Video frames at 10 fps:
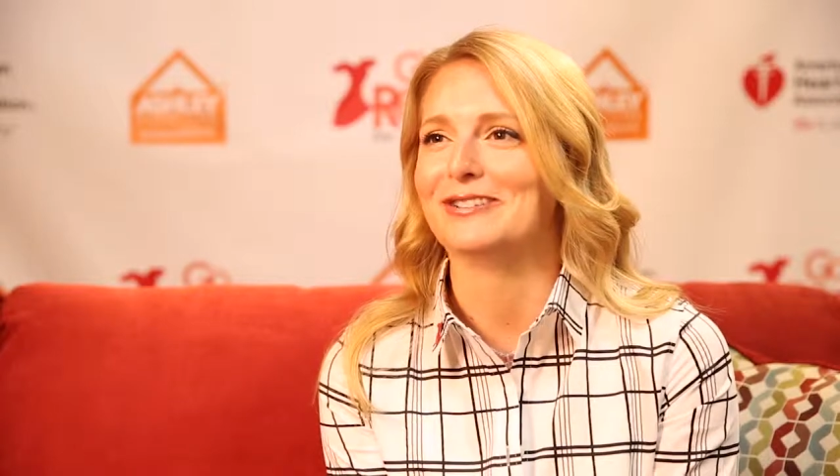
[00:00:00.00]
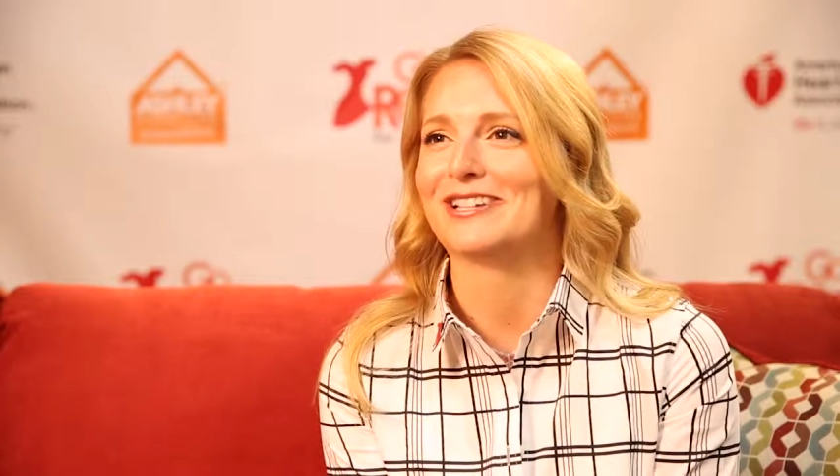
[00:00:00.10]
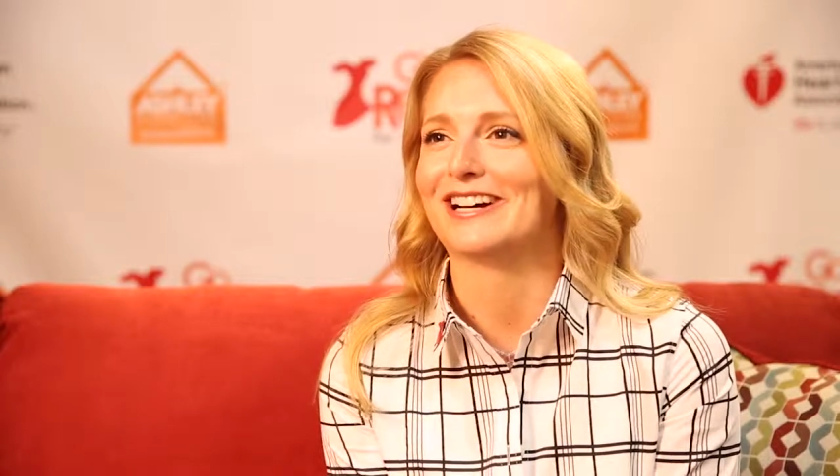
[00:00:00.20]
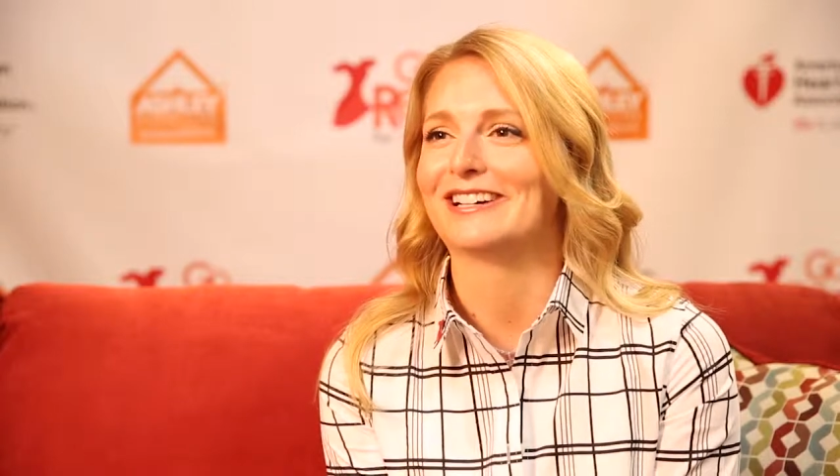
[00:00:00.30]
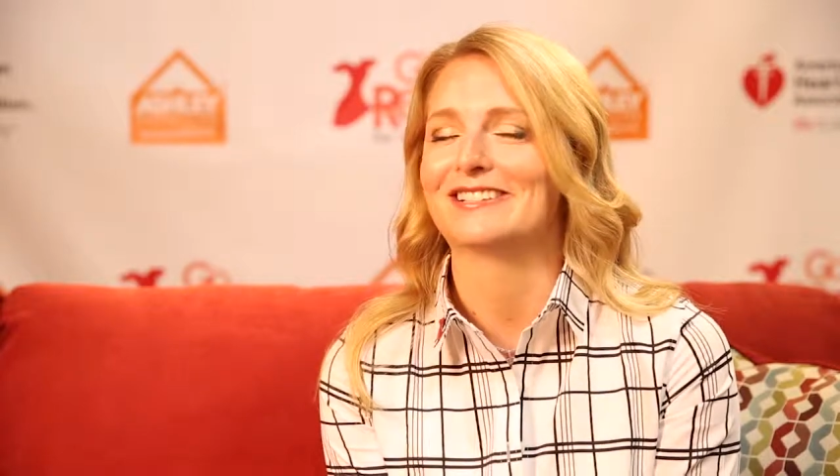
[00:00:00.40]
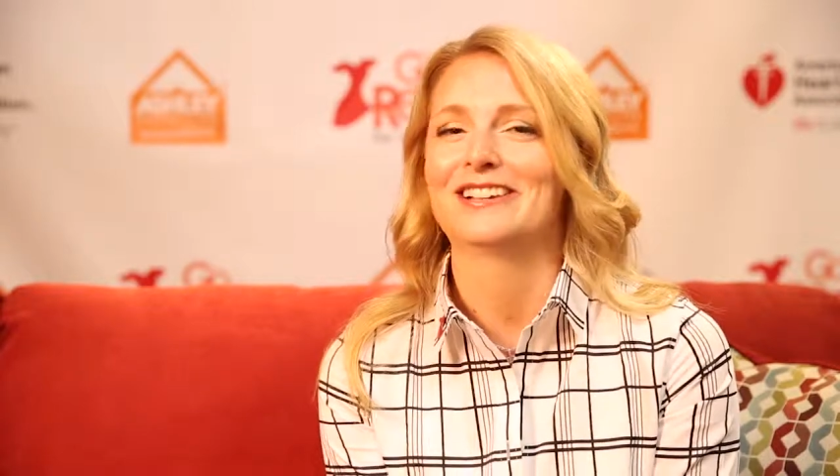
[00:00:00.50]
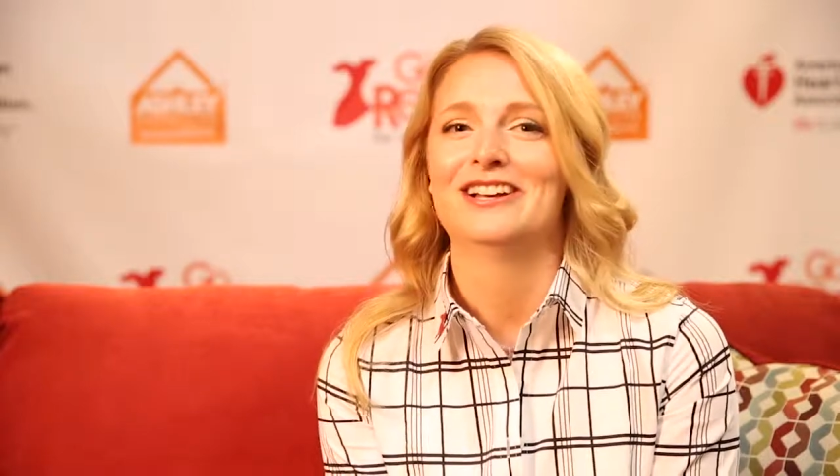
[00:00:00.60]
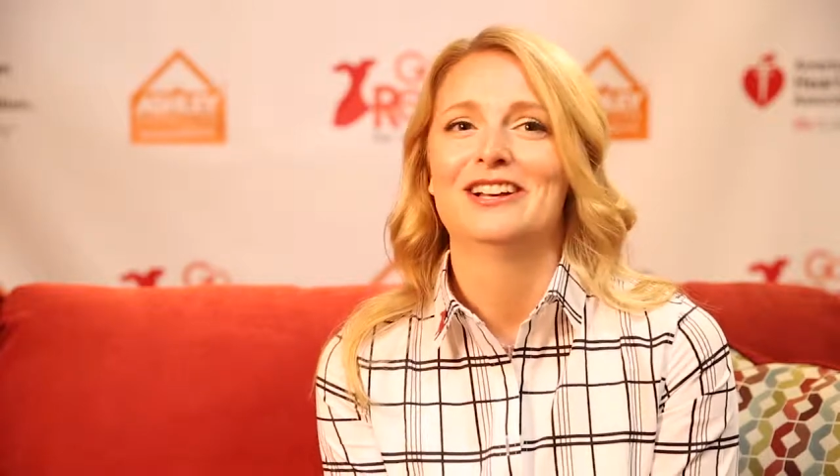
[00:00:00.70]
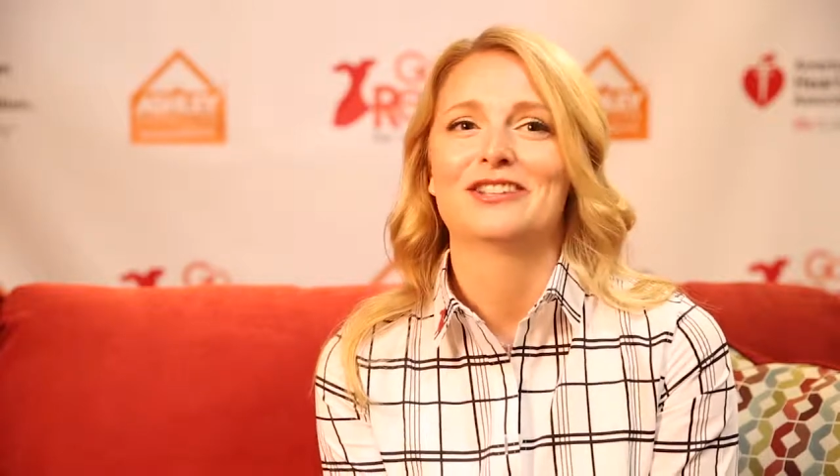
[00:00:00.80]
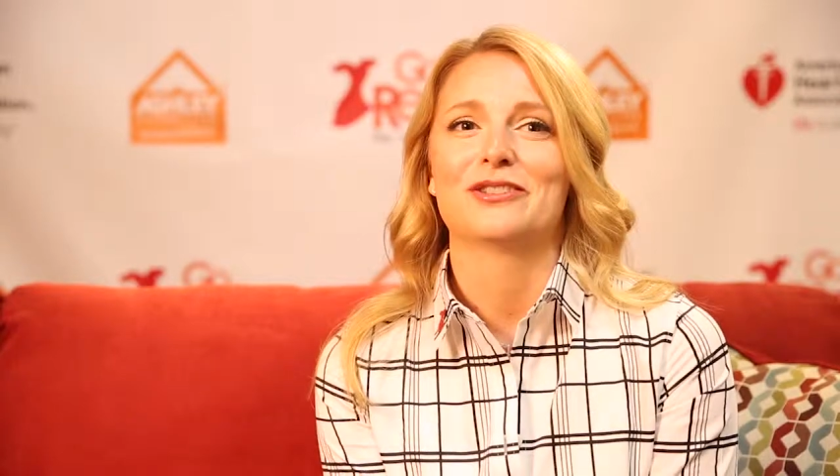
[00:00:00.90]
new to us.
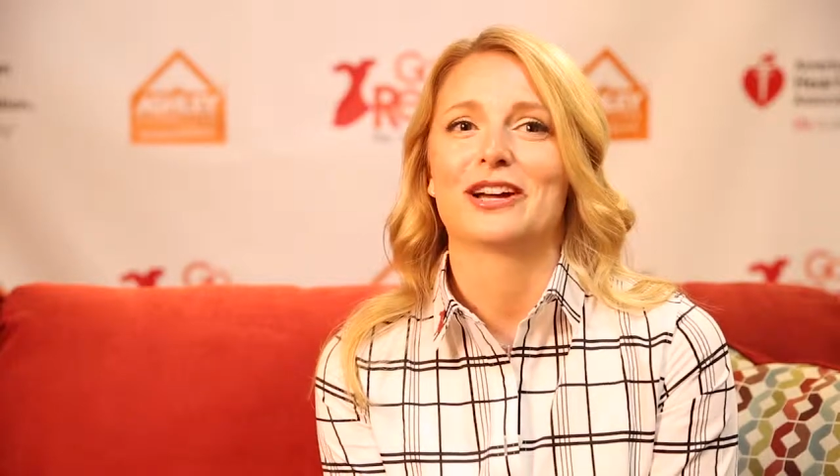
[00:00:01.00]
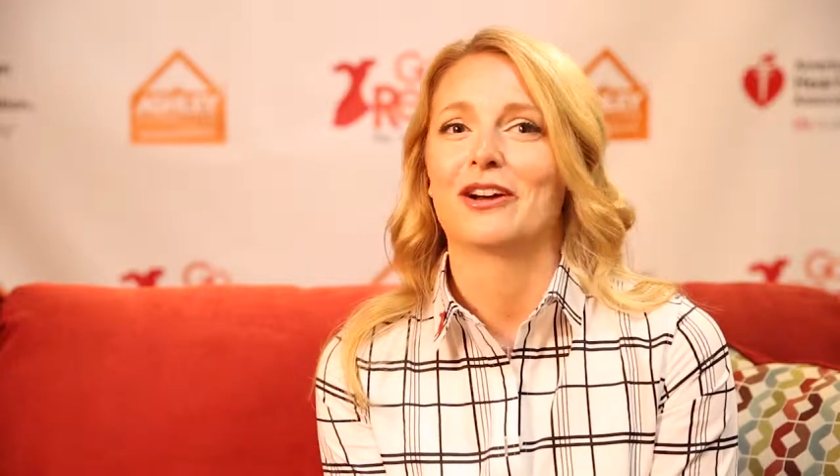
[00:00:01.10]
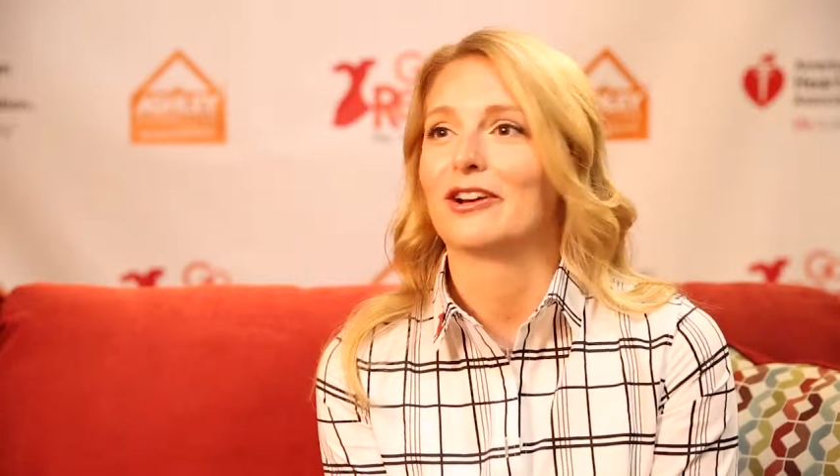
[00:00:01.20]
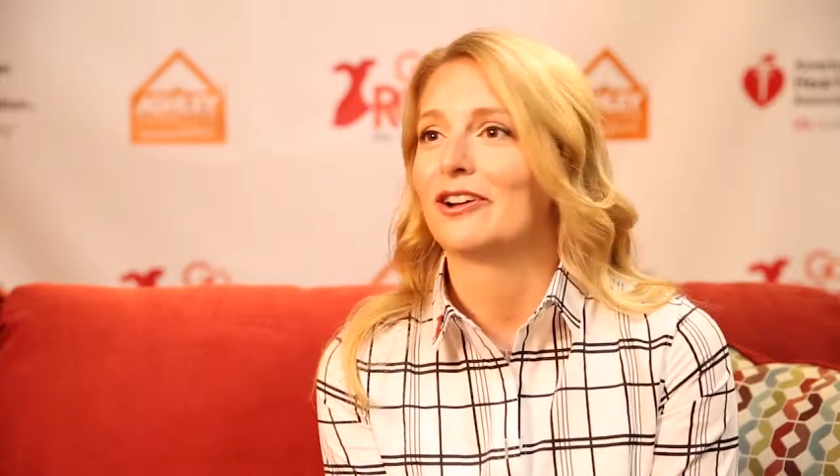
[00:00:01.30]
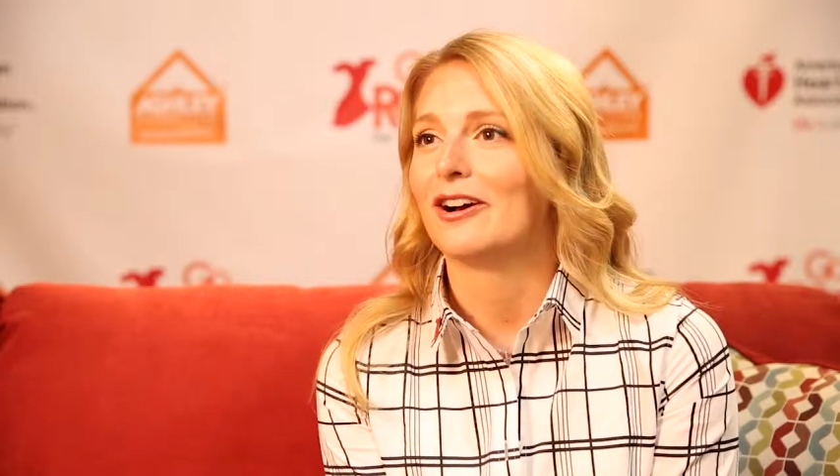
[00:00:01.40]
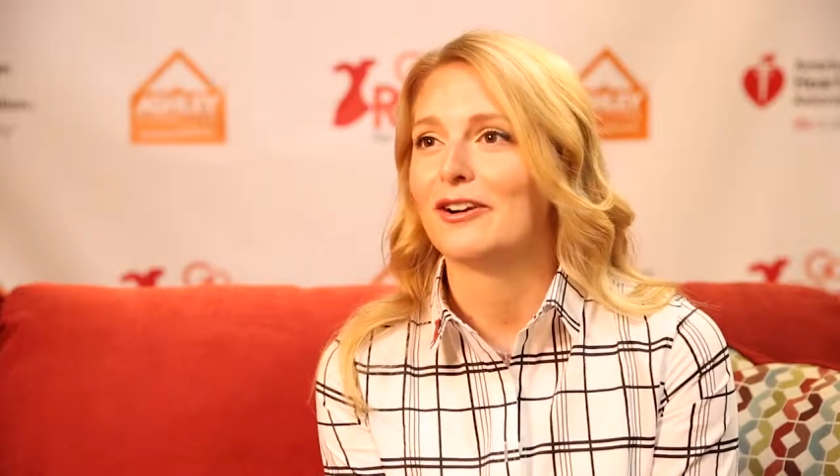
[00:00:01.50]
So I got on a